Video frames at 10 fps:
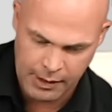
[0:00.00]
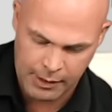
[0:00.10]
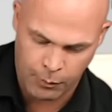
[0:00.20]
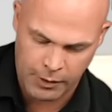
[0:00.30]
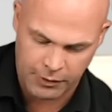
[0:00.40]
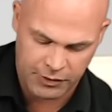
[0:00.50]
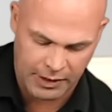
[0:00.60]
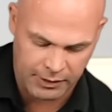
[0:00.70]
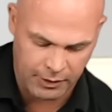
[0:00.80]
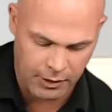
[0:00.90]
And we're
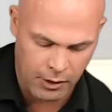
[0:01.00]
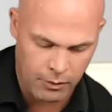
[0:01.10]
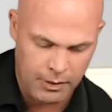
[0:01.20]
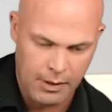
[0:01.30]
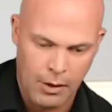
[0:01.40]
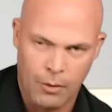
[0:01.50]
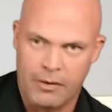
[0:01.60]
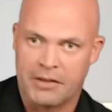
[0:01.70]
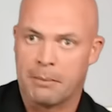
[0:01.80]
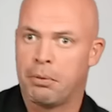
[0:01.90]
set to go. We've
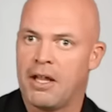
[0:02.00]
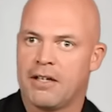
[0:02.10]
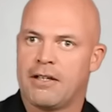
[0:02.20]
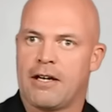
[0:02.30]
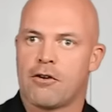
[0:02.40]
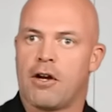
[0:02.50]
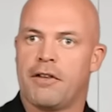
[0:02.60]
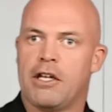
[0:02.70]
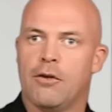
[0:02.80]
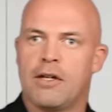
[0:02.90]
got the plugs that are on
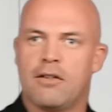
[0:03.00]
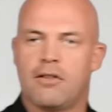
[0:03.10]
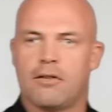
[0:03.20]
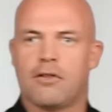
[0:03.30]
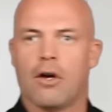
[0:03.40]
the units.